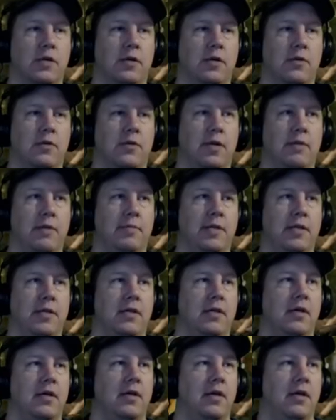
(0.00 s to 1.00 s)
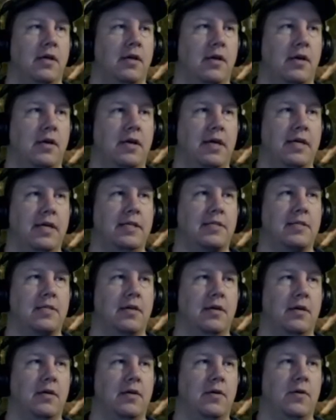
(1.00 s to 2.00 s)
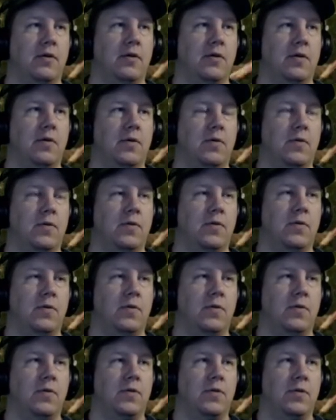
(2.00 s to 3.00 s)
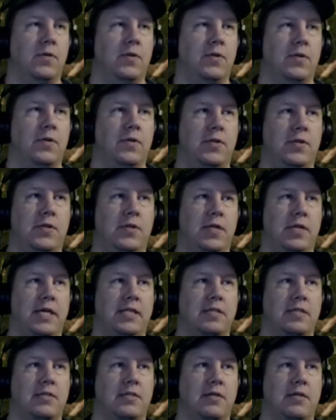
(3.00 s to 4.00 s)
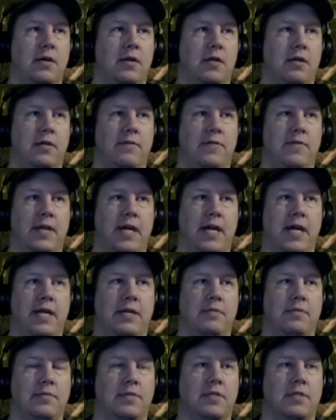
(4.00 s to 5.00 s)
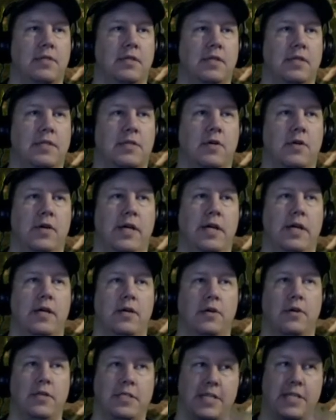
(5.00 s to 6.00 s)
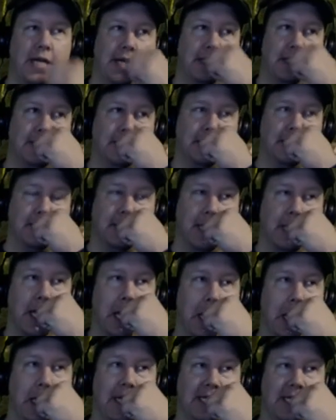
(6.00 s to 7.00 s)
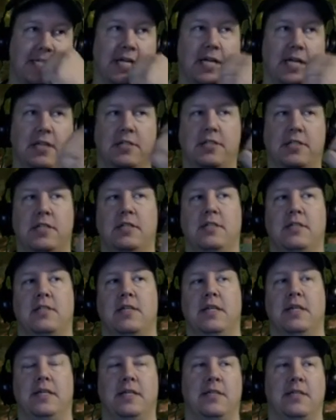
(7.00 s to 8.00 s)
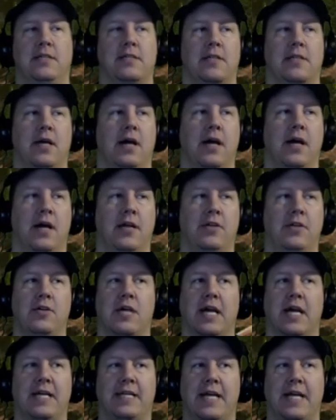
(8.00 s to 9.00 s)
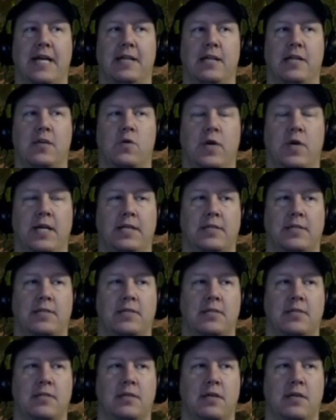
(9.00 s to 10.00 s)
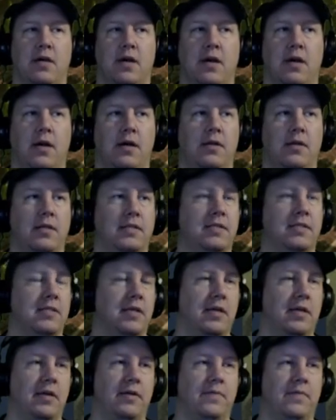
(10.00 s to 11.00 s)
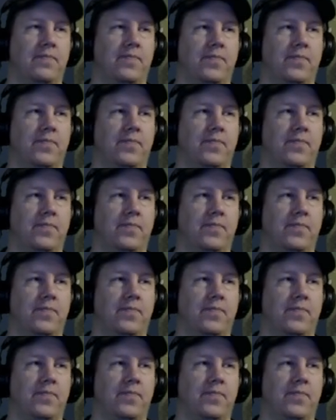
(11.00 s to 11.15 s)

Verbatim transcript: all around me. Alright, so that's all of the items. Let's go ahead and go to challenges. Challenges is uh, you got daily quests. Uh, let's see here.